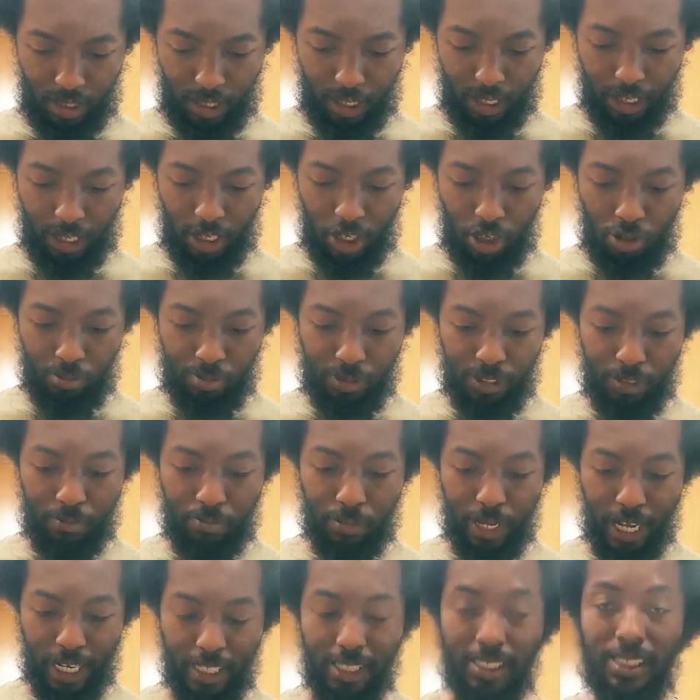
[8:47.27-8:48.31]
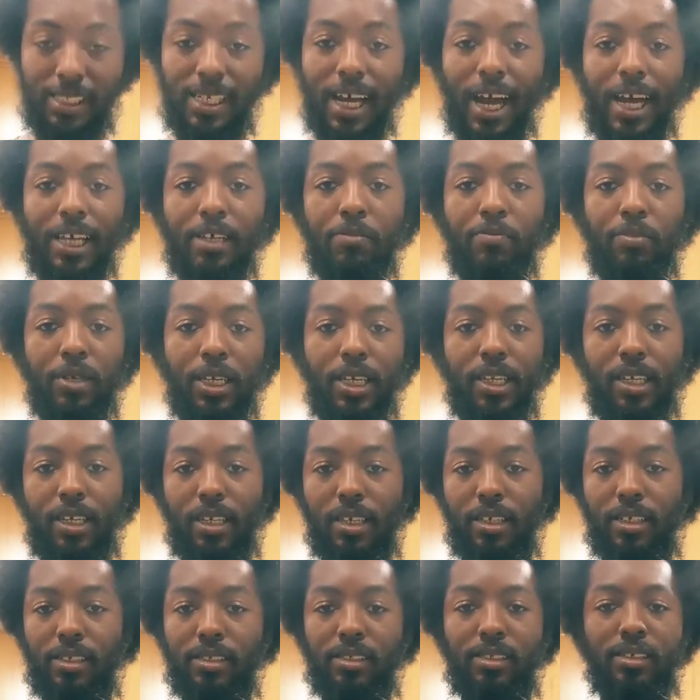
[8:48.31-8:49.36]
It helps to manage
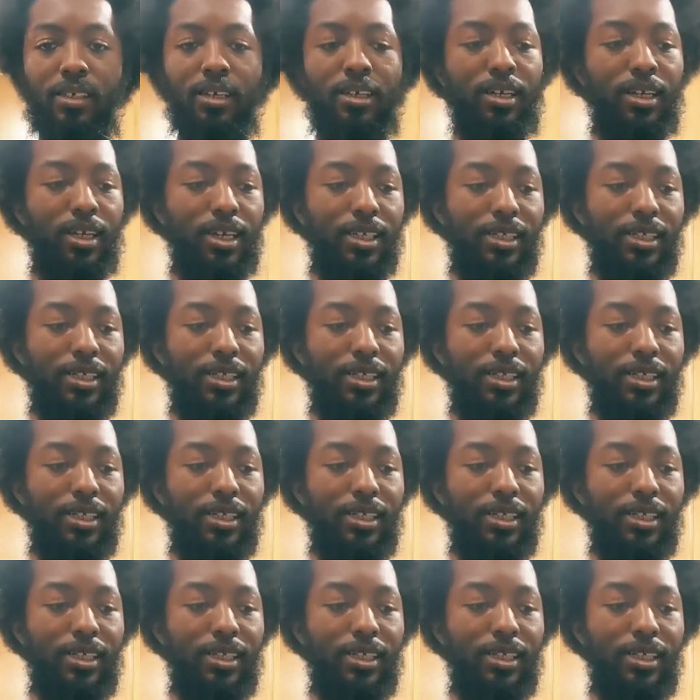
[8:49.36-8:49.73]
diabetes.